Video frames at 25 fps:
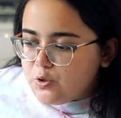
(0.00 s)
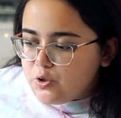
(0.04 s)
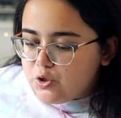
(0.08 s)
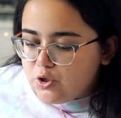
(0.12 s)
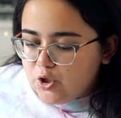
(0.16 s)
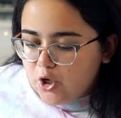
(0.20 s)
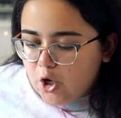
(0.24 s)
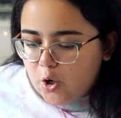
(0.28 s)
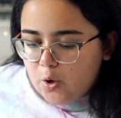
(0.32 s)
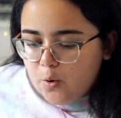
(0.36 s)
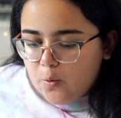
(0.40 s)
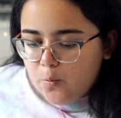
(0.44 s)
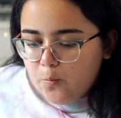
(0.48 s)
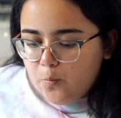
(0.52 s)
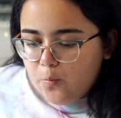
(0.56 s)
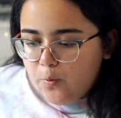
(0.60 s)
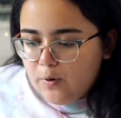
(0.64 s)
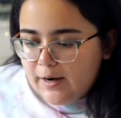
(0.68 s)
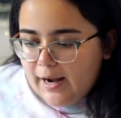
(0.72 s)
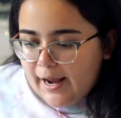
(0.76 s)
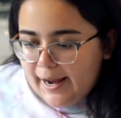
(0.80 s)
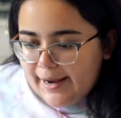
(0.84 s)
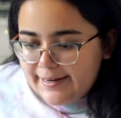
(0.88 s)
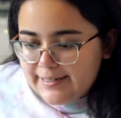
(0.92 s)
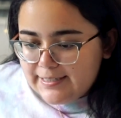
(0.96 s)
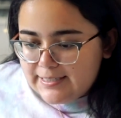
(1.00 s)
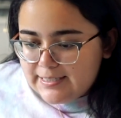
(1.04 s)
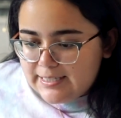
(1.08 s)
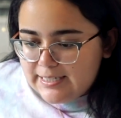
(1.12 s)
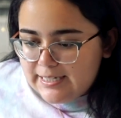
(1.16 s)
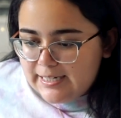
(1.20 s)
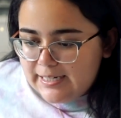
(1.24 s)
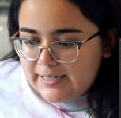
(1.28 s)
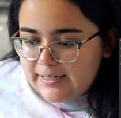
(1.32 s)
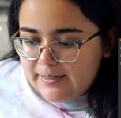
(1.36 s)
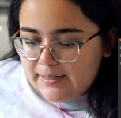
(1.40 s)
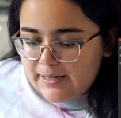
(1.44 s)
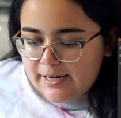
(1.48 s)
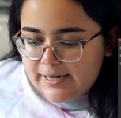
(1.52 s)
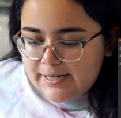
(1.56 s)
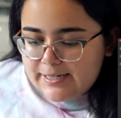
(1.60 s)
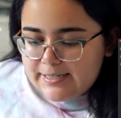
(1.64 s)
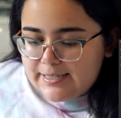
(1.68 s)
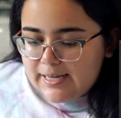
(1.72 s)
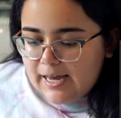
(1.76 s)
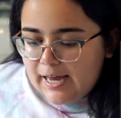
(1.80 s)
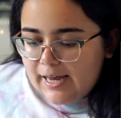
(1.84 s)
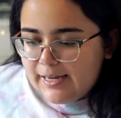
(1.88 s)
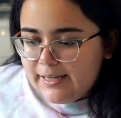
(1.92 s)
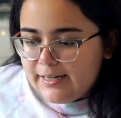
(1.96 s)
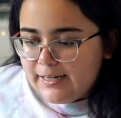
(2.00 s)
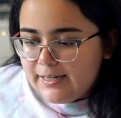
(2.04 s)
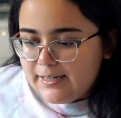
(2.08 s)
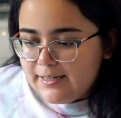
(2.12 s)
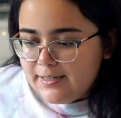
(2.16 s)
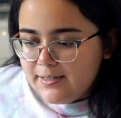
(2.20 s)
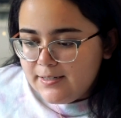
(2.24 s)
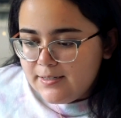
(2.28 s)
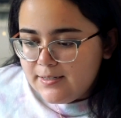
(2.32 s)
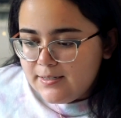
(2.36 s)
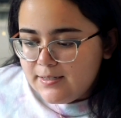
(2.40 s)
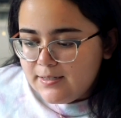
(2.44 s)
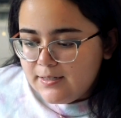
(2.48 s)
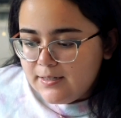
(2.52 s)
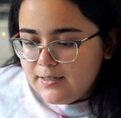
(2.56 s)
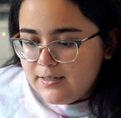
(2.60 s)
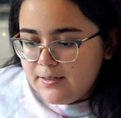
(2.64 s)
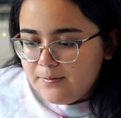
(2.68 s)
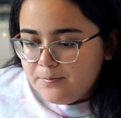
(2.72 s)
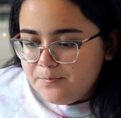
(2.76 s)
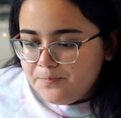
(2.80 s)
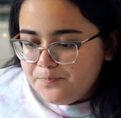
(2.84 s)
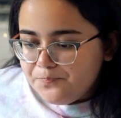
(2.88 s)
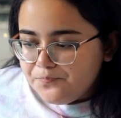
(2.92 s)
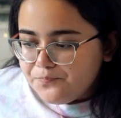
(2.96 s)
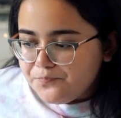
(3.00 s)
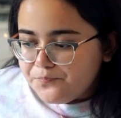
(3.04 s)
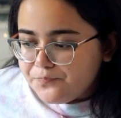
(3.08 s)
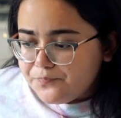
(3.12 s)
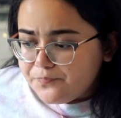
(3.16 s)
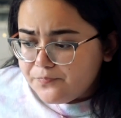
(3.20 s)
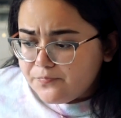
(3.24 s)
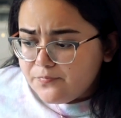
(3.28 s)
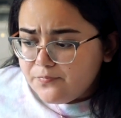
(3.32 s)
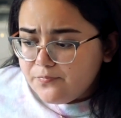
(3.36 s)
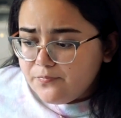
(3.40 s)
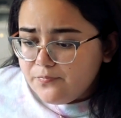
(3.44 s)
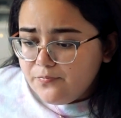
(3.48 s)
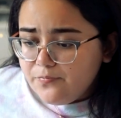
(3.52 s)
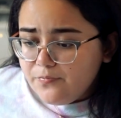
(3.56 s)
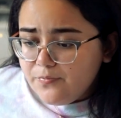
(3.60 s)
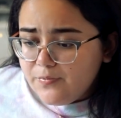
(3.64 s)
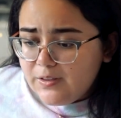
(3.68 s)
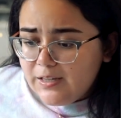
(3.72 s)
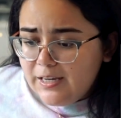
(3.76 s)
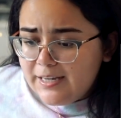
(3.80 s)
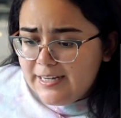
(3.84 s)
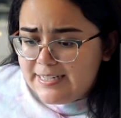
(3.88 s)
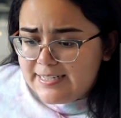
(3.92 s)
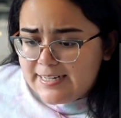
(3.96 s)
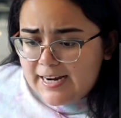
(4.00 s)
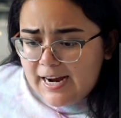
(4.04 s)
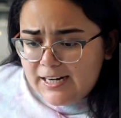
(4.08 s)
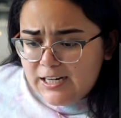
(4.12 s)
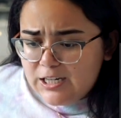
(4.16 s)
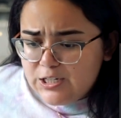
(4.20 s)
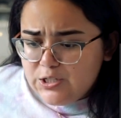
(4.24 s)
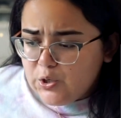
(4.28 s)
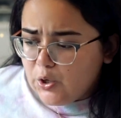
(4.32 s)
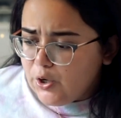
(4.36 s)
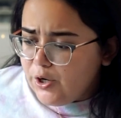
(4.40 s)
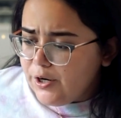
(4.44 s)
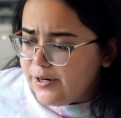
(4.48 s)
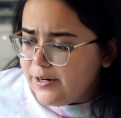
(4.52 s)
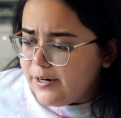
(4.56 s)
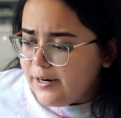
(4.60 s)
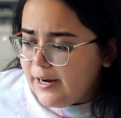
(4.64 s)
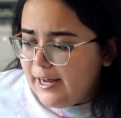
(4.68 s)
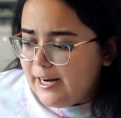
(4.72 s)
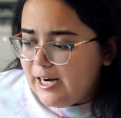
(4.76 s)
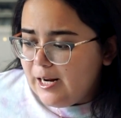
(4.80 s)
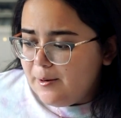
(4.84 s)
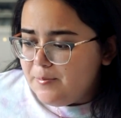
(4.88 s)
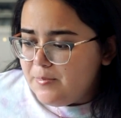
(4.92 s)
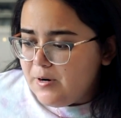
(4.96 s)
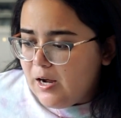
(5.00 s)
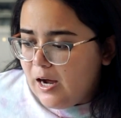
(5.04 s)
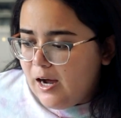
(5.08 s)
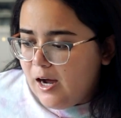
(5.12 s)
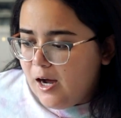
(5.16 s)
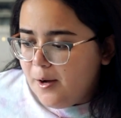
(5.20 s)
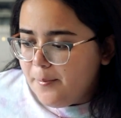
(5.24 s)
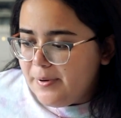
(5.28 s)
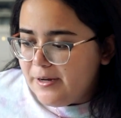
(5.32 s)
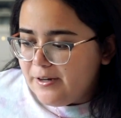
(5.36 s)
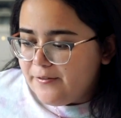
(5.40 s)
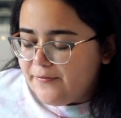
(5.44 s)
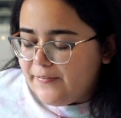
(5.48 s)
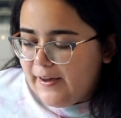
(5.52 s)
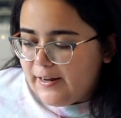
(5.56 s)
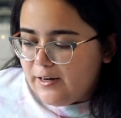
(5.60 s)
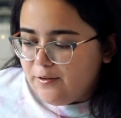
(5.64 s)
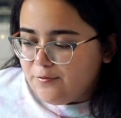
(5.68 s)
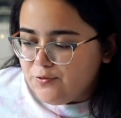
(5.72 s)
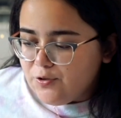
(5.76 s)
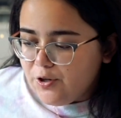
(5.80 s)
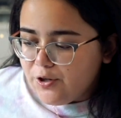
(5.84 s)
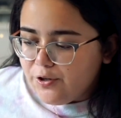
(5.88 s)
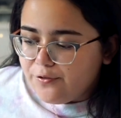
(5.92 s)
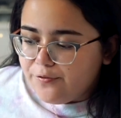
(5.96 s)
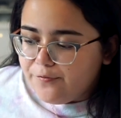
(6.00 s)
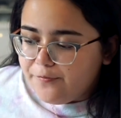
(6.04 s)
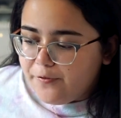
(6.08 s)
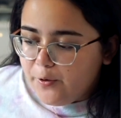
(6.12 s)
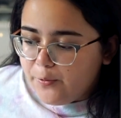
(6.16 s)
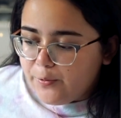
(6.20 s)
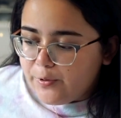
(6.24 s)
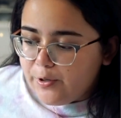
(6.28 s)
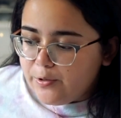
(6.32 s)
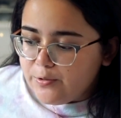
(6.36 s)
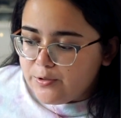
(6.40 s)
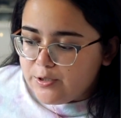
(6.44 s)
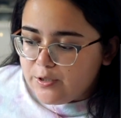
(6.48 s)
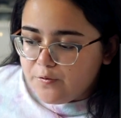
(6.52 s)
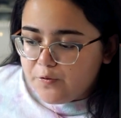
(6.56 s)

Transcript: So what I see is that it's kind of dark, and I'm not a big fan of dark photos.